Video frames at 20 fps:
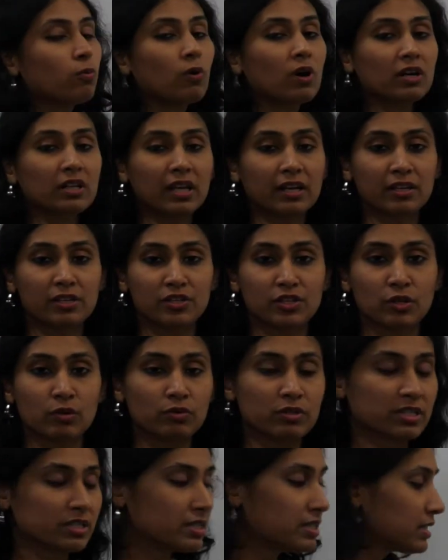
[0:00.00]
word that is
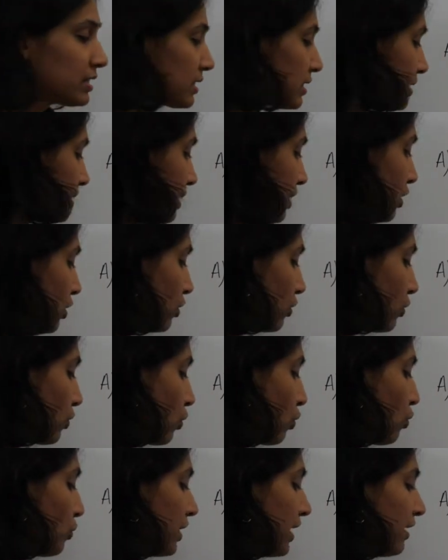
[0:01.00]
used is
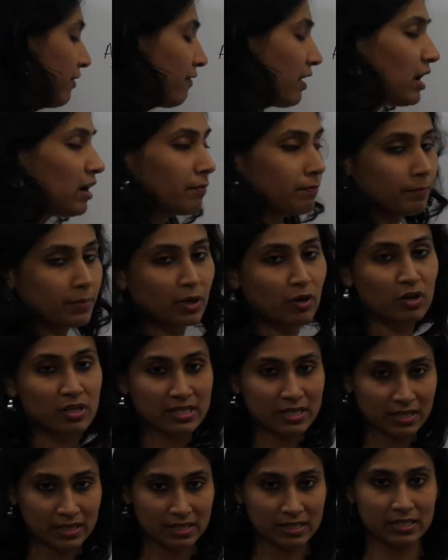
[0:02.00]
kore wa, because
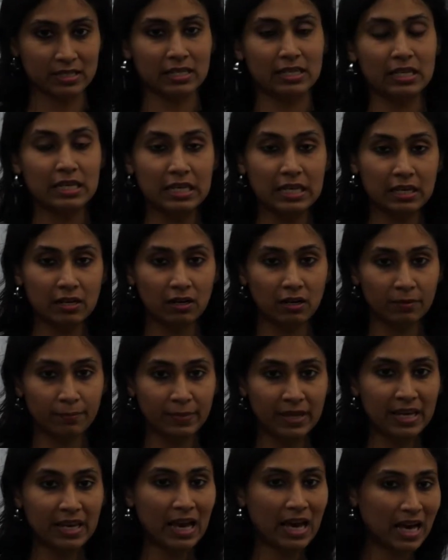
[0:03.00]
it is near
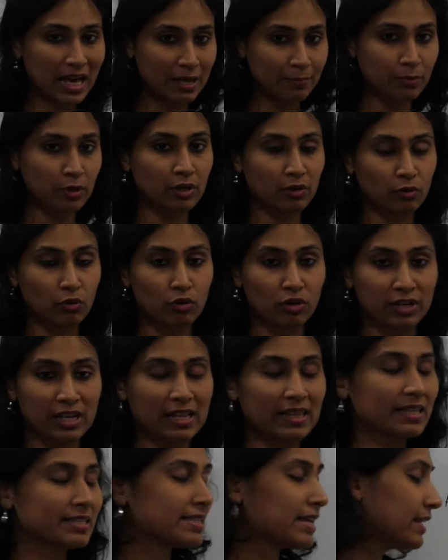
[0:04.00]
me. I am going to tell
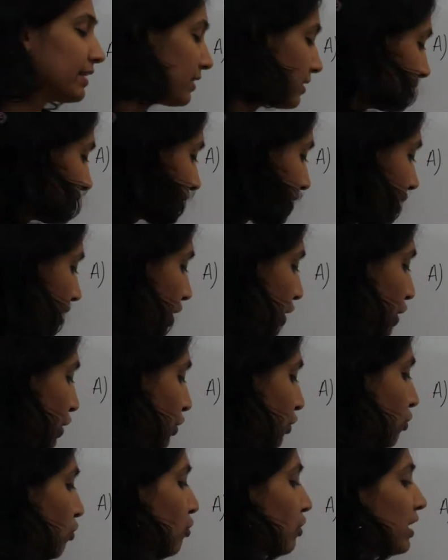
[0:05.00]
the sentence
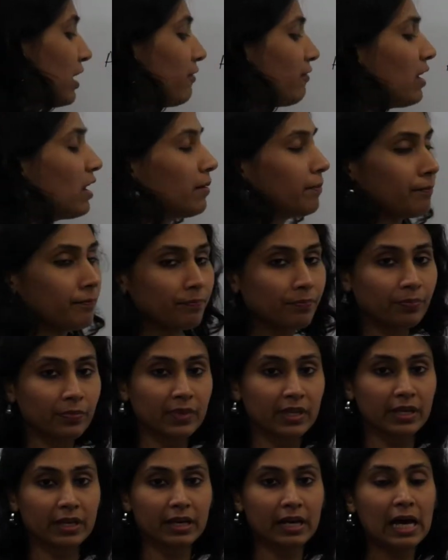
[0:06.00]
kore wa.
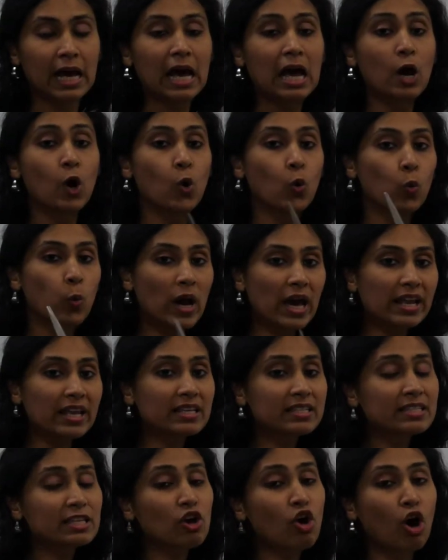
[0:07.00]
Where
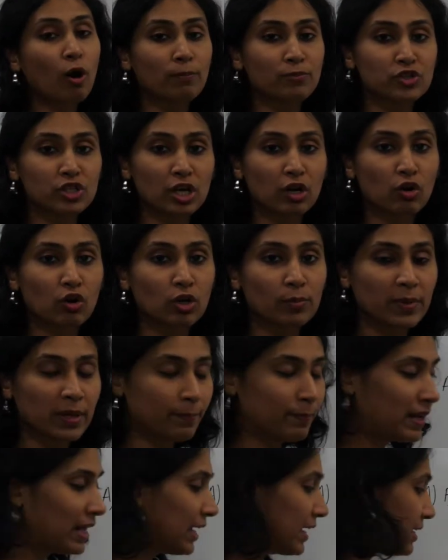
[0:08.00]
is the object going to be
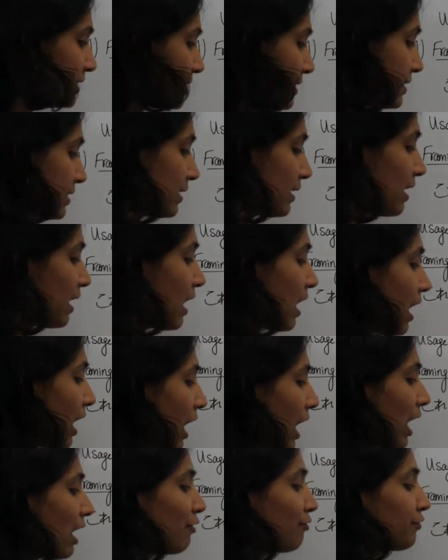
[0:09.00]
placed
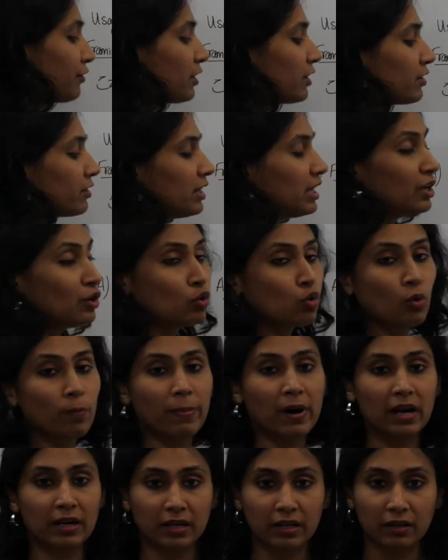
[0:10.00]
after the no
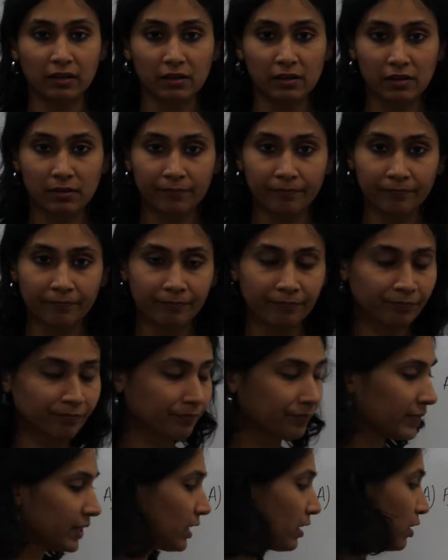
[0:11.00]
particle?
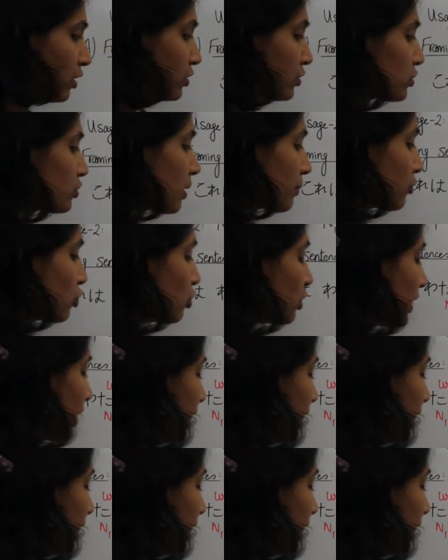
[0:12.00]
So I am going to